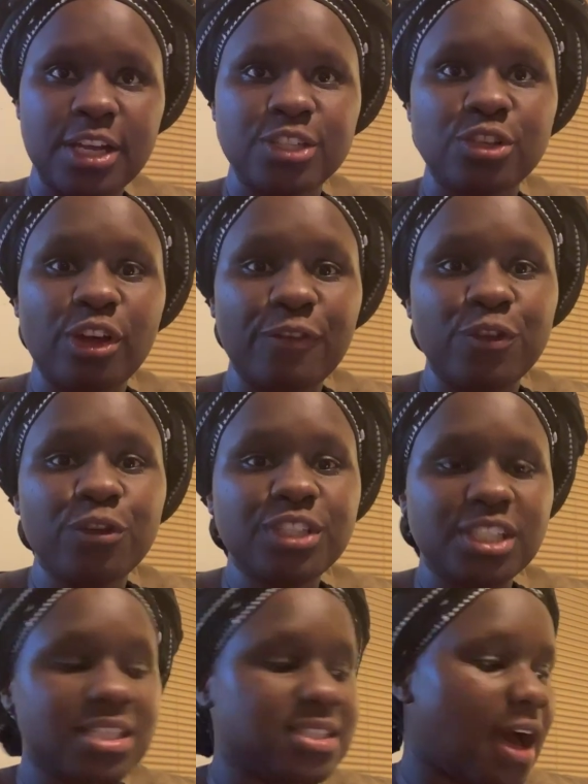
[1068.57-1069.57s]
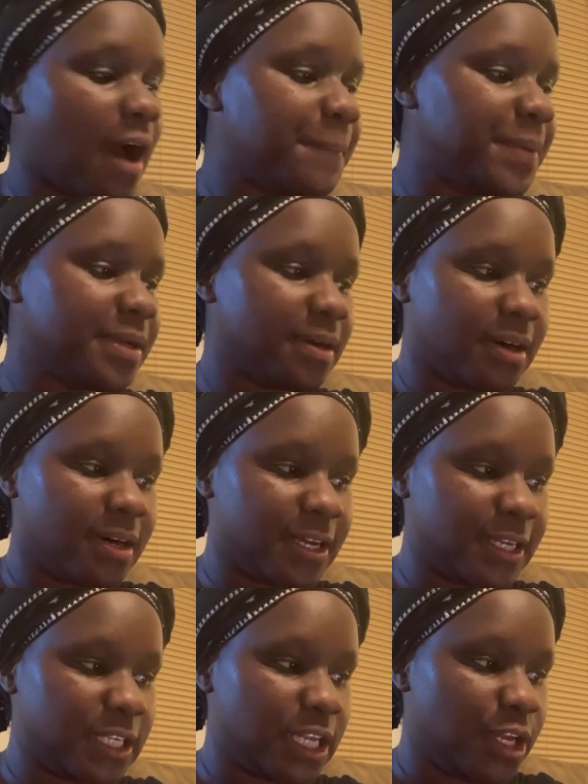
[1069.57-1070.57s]
So if you're just hopping
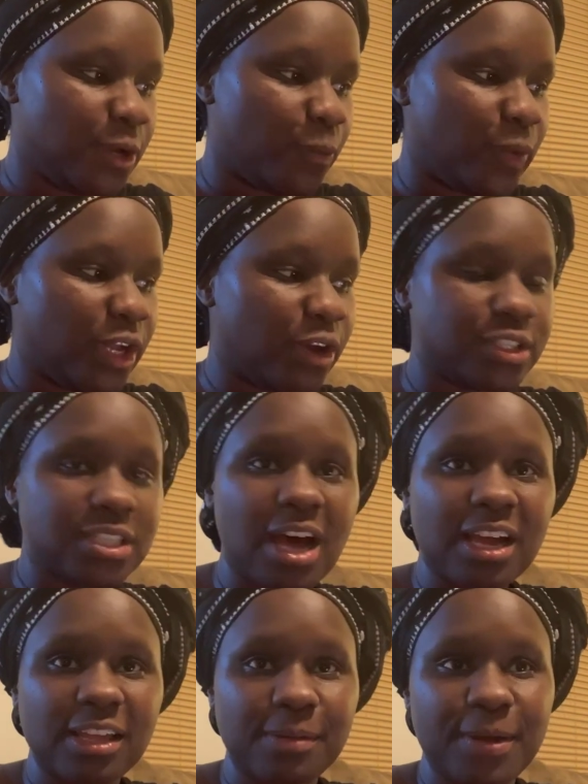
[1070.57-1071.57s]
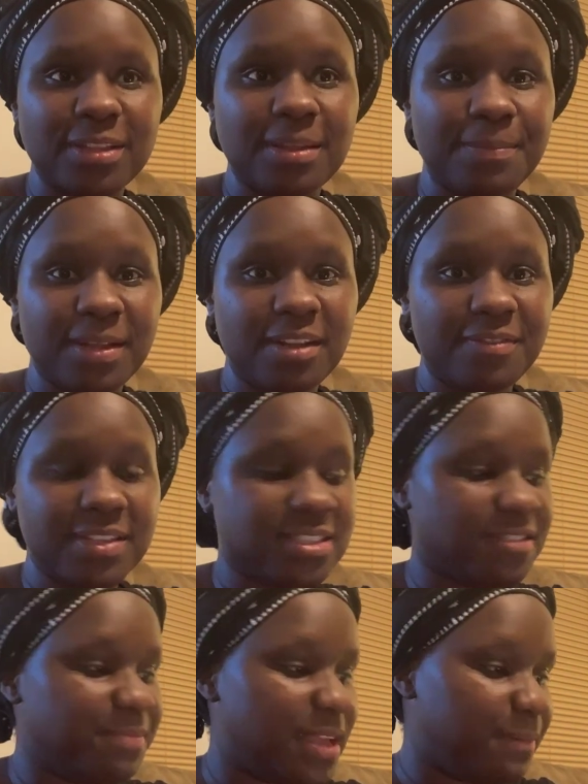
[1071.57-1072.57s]
on, we are talking about the benefits
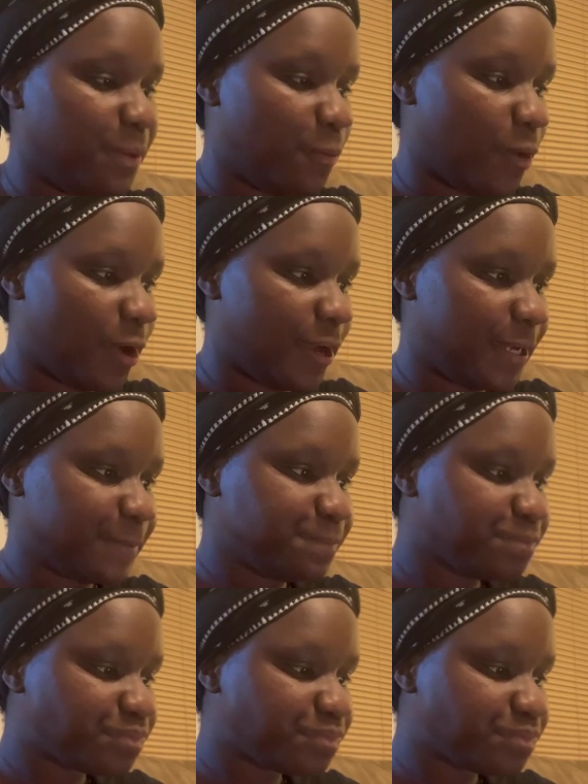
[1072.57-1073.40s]
of baby wearing.